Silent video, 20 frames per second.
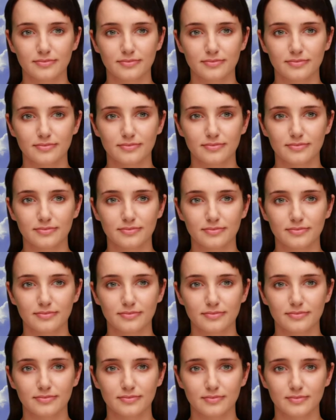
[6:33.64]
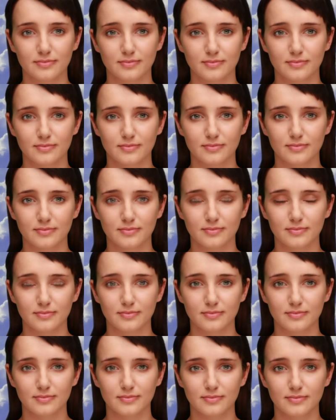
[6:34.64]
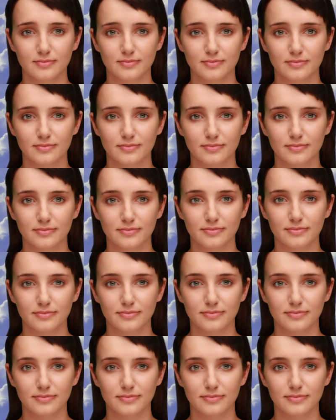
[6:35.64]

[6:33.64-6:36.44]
This person isn't speaking.